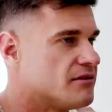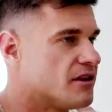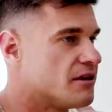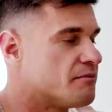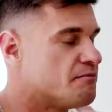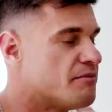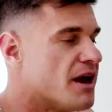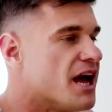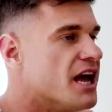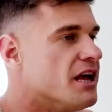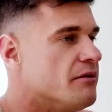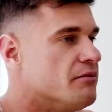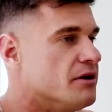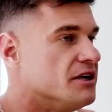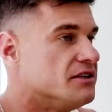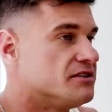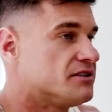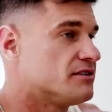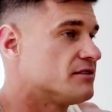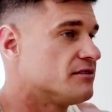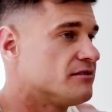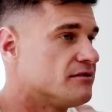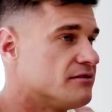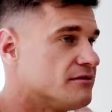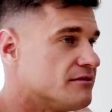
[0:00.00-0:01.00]
like and,
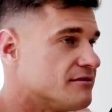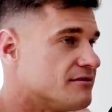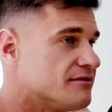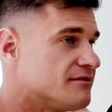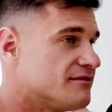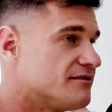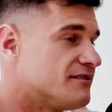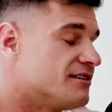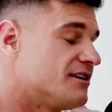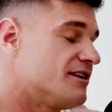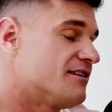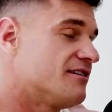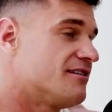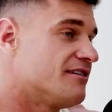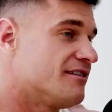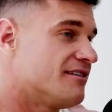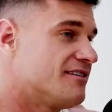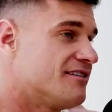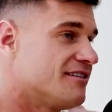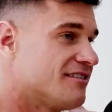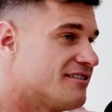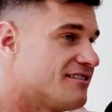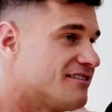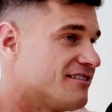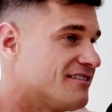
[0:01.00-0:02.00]
80s. Yeah, yeah.
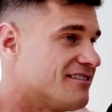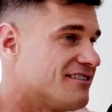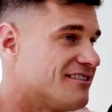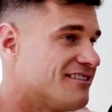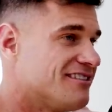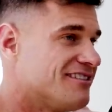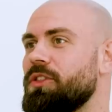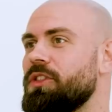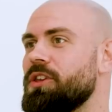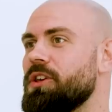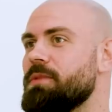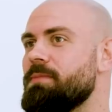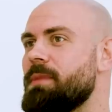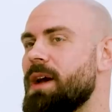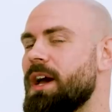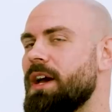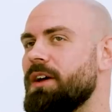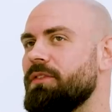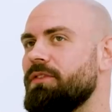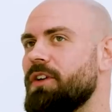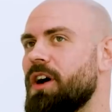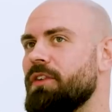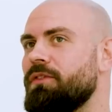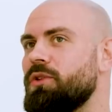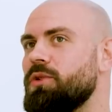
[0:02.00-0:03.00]
So like the amount
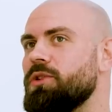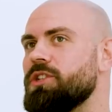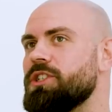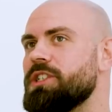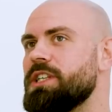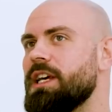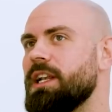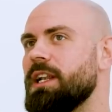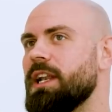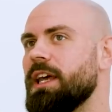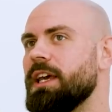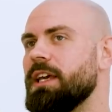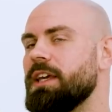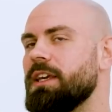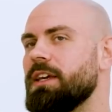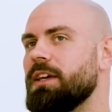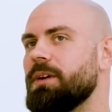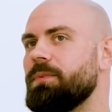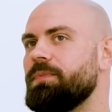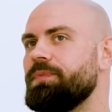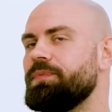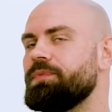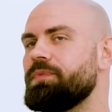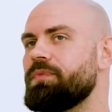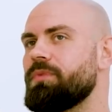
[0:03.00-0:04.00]
of I've always said like
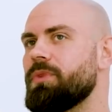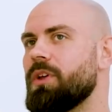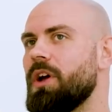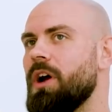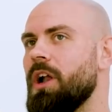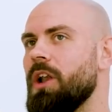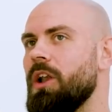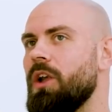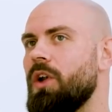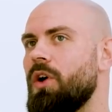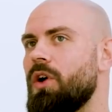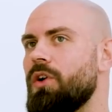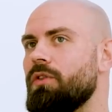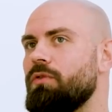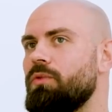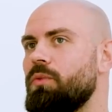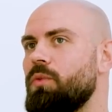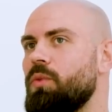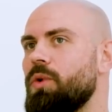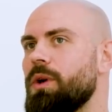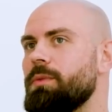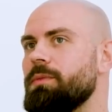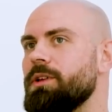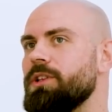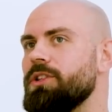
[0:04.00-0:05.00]
a lot of
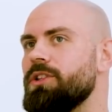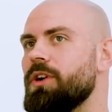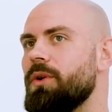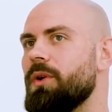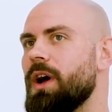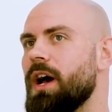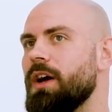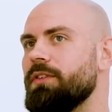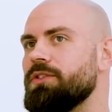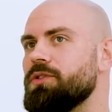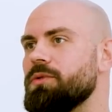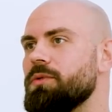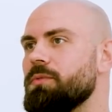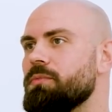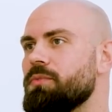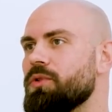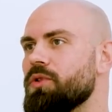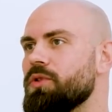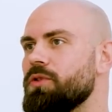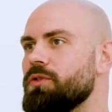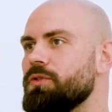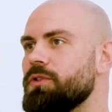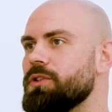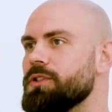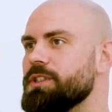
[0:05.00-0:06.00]
women don't have to
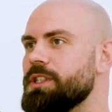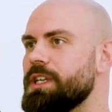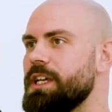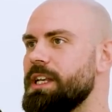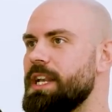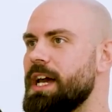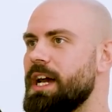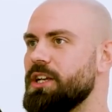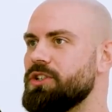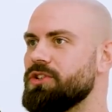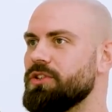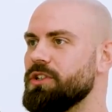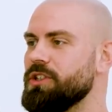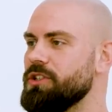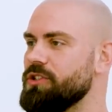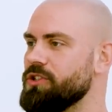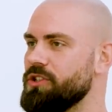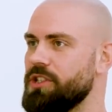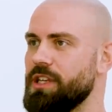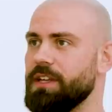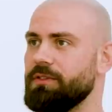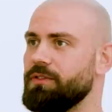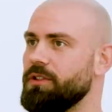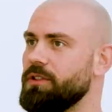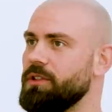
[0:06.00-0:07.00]
improve because they're naturally just
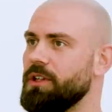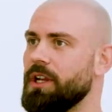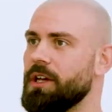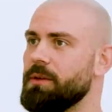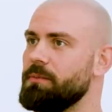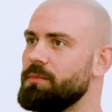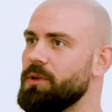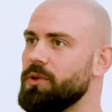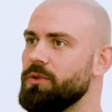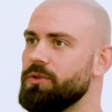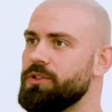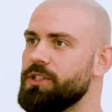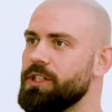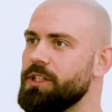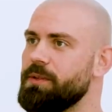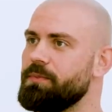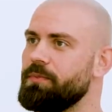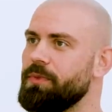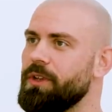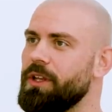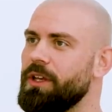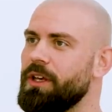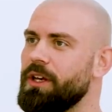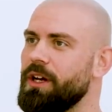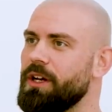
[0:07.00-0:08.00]
given like beauty.
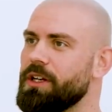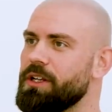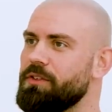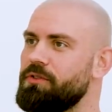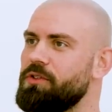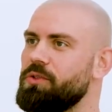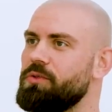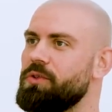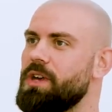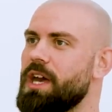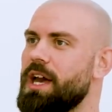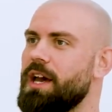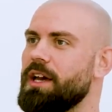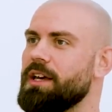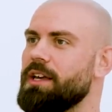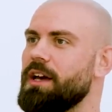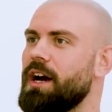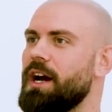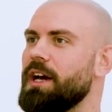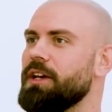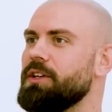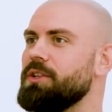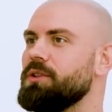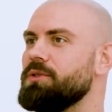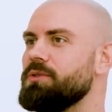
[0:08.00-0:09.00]
And if you get a
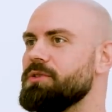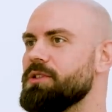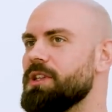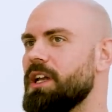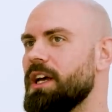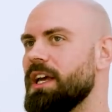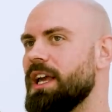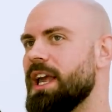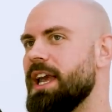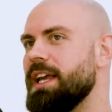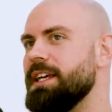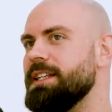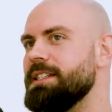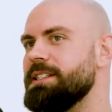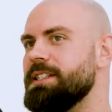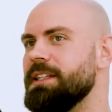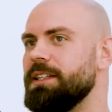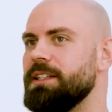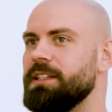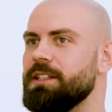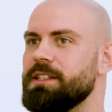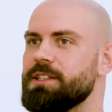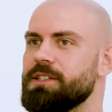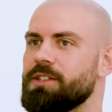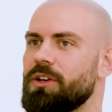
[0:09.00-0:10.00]
guy who's like
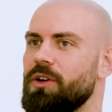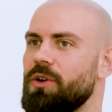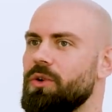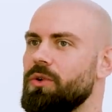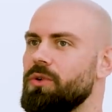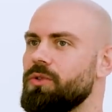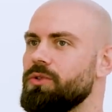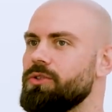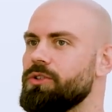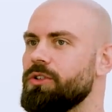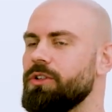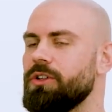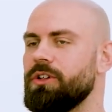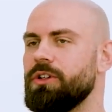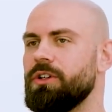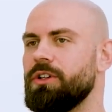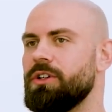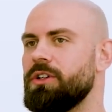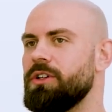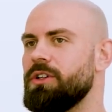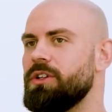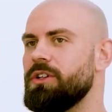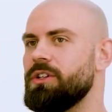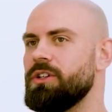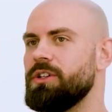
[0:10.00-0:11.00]
18 years old
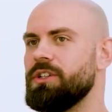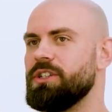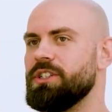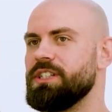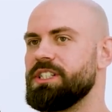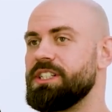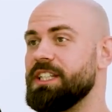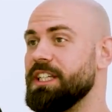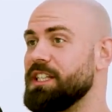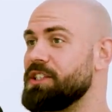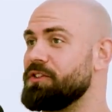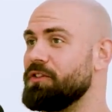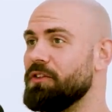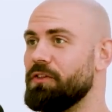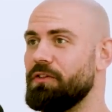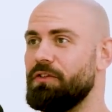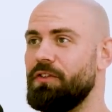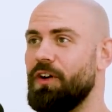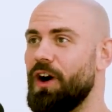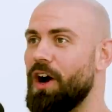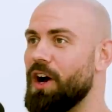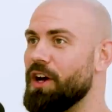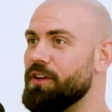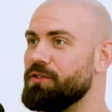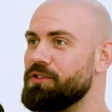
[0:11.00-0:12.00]
six foot
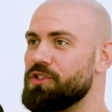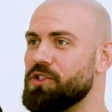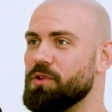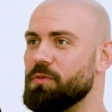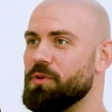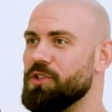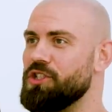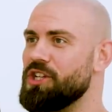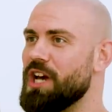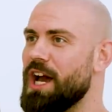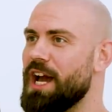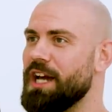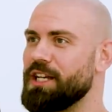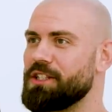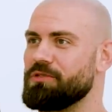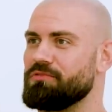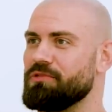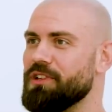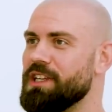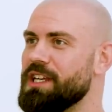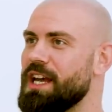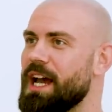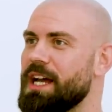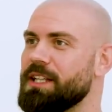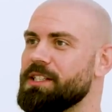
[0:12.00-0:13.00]
five, super jacked,
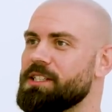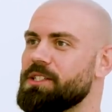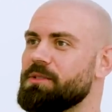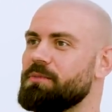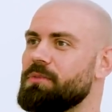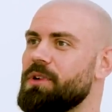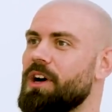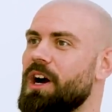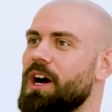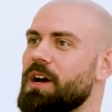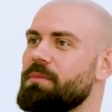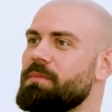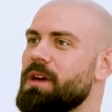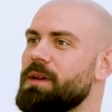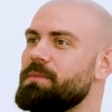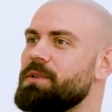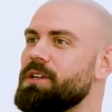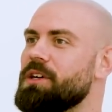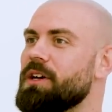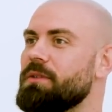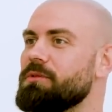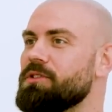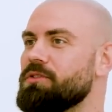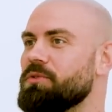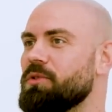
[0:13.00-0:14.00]
really handsome guy. Maybe he
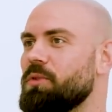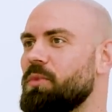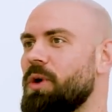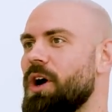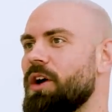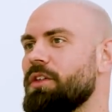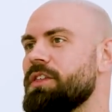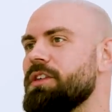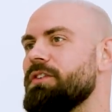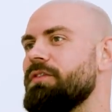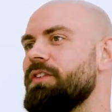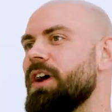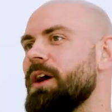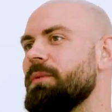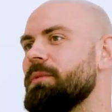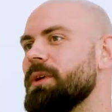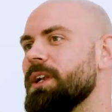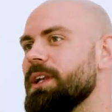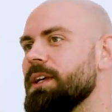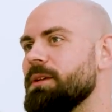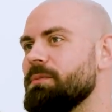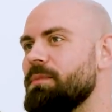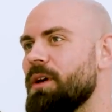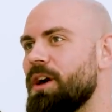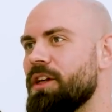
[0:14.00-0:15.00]
comes from a wealthy
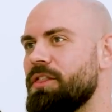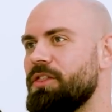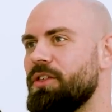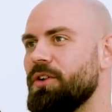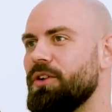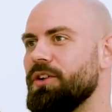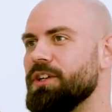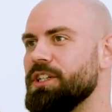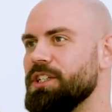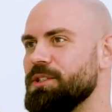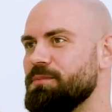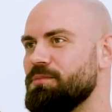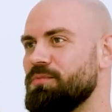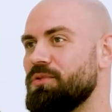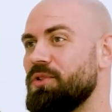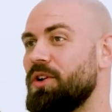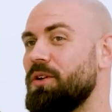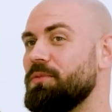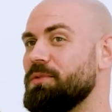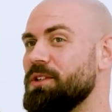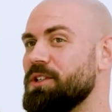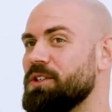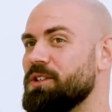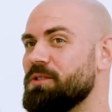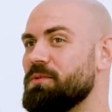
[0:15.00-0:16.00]
family. By 30, he's
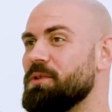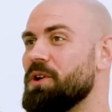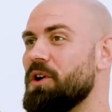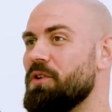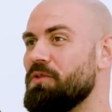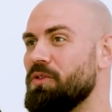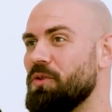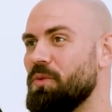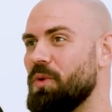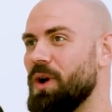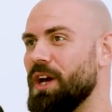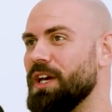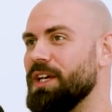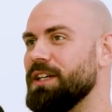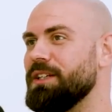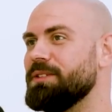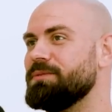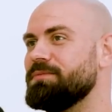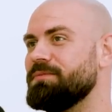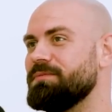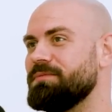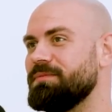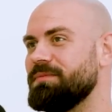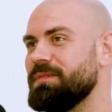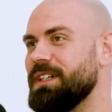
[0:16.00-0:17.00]
probably going to be overweight.
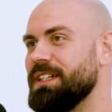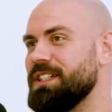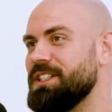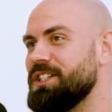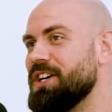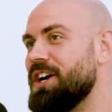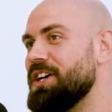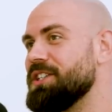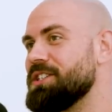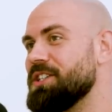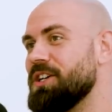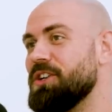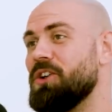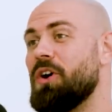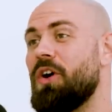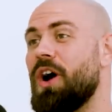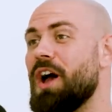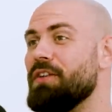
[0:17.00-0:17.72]
Like Charles, uh, not